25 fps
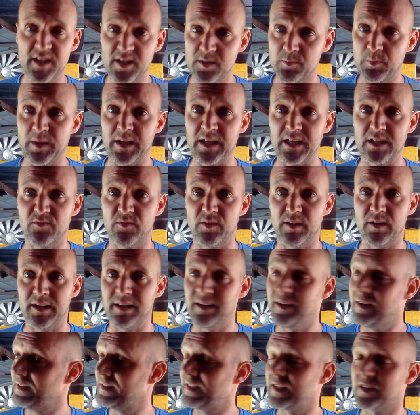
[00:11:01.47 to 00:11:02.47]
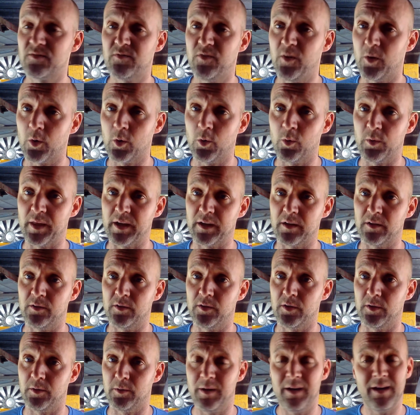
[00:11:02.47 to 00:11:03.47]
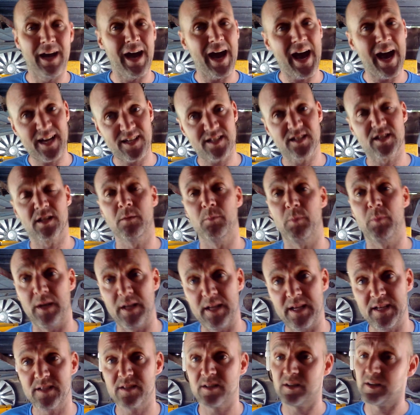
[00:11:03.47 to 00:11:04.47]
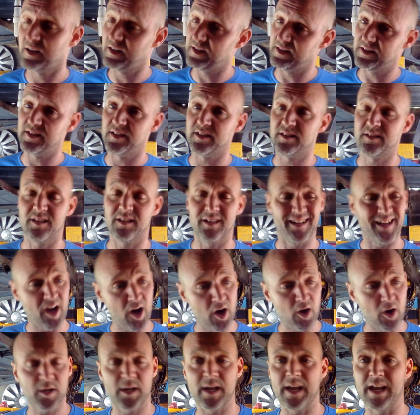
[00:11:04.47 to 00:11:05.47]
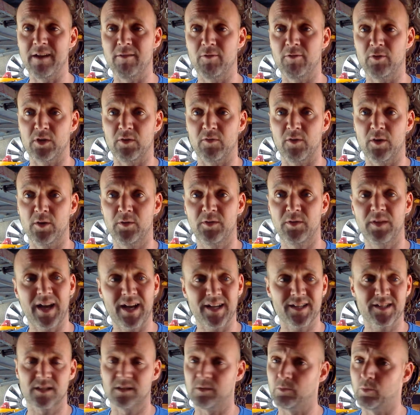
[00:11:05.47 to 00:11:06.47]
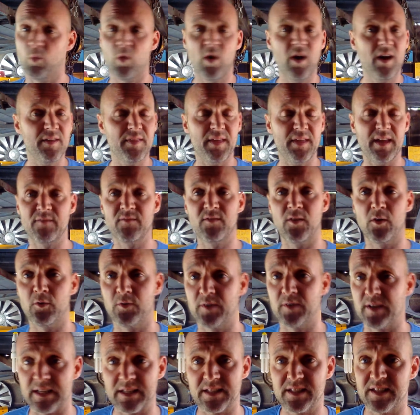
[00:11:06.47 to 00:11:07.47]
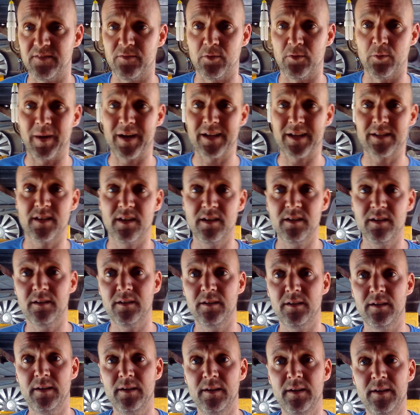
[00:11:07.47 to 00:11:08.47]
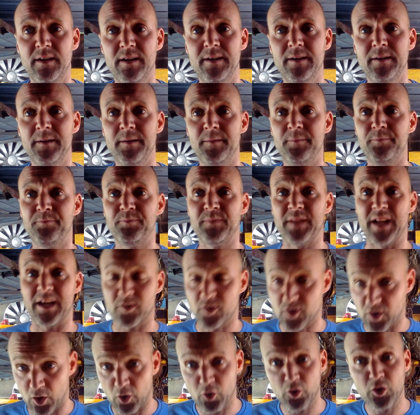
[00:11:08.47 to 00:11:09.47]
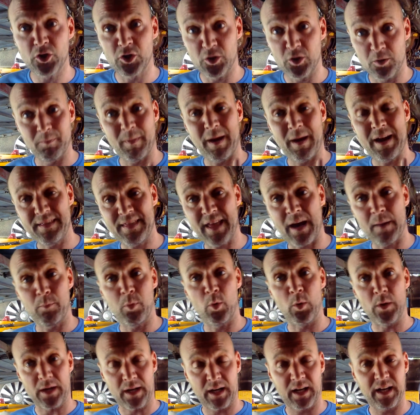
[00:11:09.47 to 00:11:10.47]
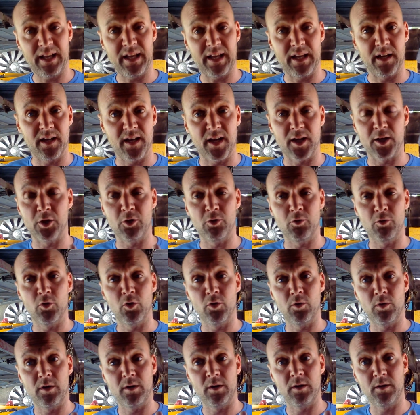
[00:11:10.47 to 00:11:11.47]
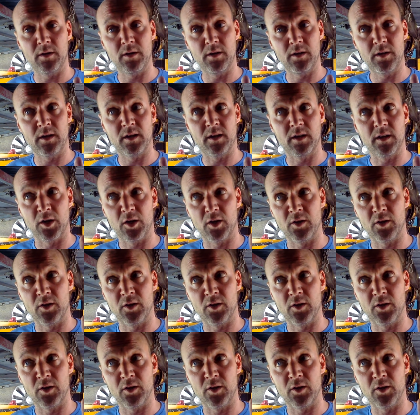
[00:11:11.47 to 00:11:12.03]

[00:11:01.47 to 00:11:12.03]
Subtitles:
peacefully. There's fuck all they can do. Ask the police consistently, are you here on your oath? Ask them, why are they involved in a civil matter? Now, so long as you make that point clear and you can